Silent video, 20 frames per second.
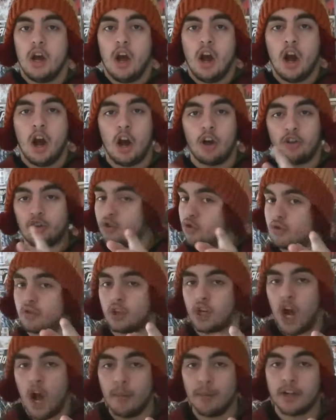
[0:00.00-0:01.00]
There's
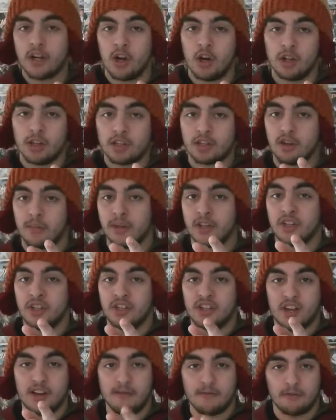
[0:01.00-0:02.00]
Comic-Con that's coming to
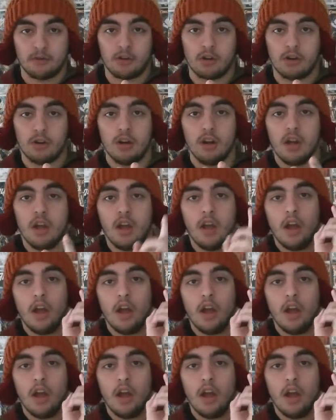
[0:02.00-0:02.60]
Denver.